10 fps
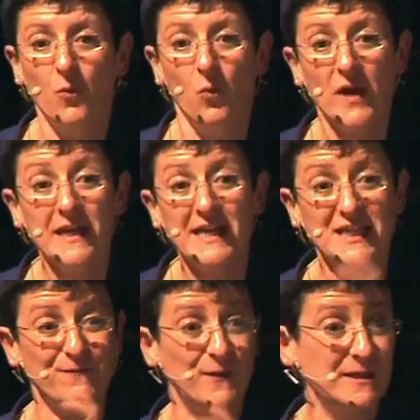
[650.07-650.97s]
we need
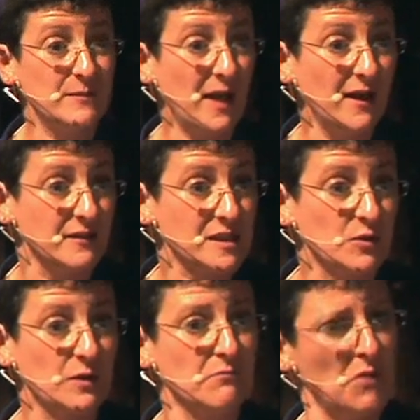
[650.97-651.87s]
to find a balance
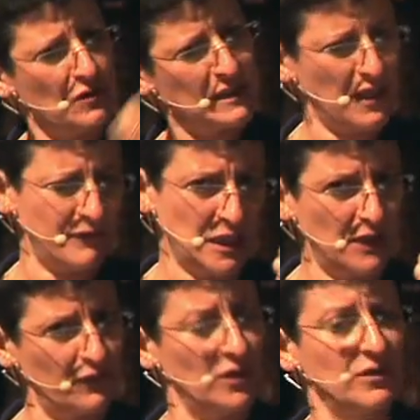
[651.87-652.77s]
between Moses having
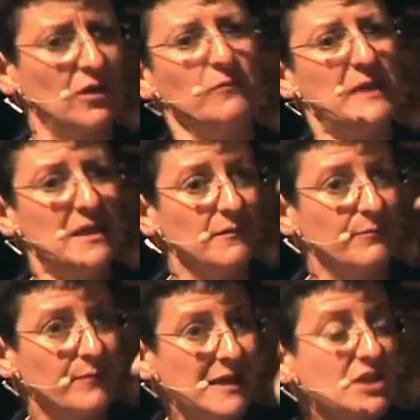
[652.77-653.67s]
given, you know, been an
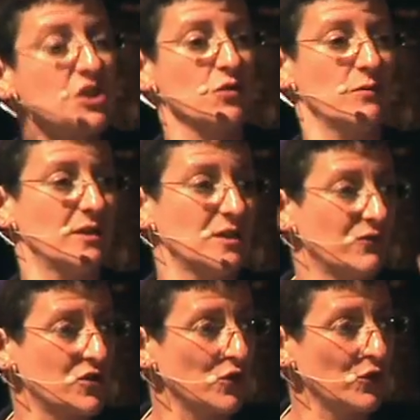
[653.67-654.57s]
instrument
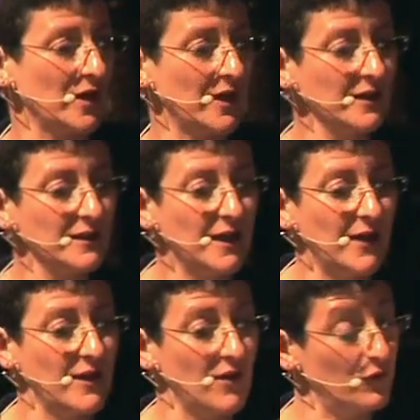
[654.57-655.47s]
of Torah
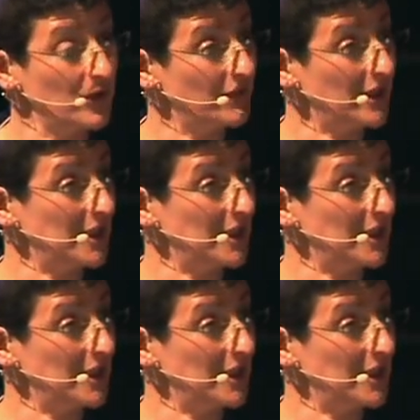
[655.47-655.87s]
and therefore giving